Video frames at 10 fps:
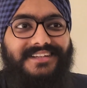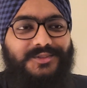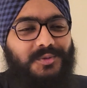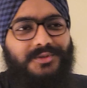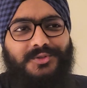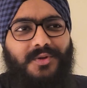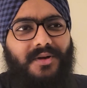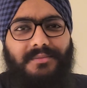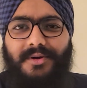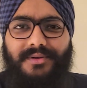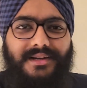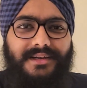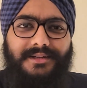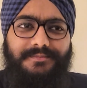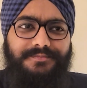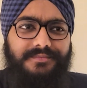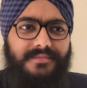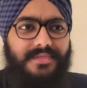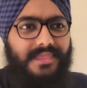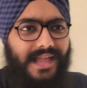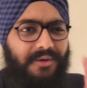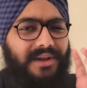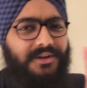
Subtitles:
So much to talk about in it. I would